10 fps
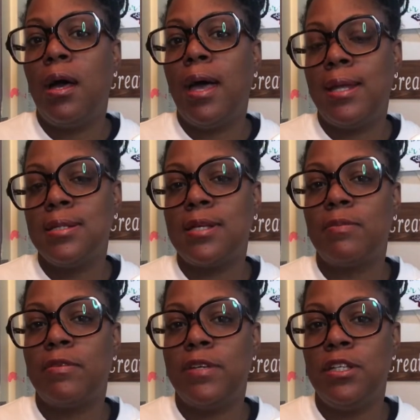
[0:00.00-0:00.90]
any
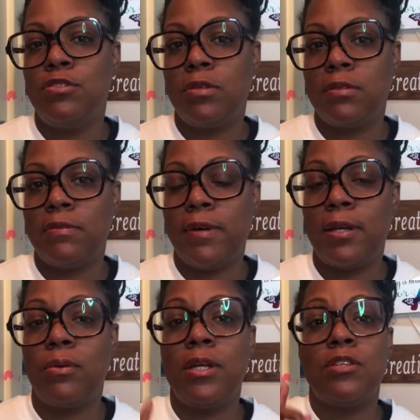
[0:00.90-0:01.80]
type of heat transfer
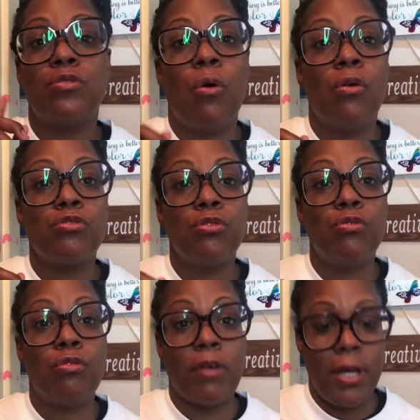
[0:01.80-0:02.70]
vinyl, and it's
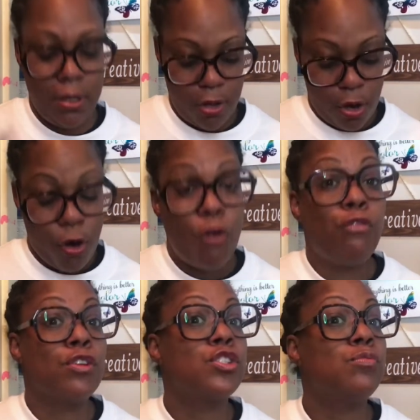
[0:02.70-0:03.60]
also great
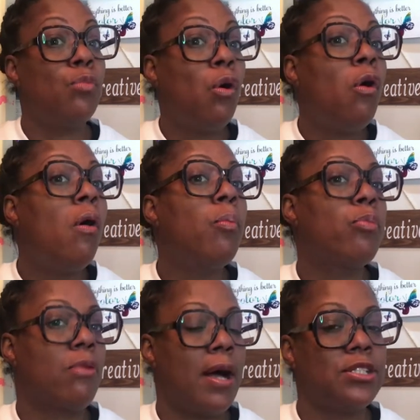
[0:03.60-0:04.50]
for small
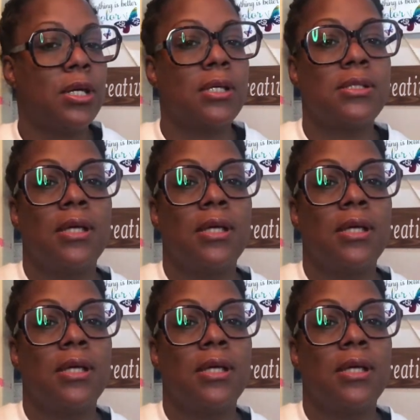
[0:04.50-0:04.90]
projects.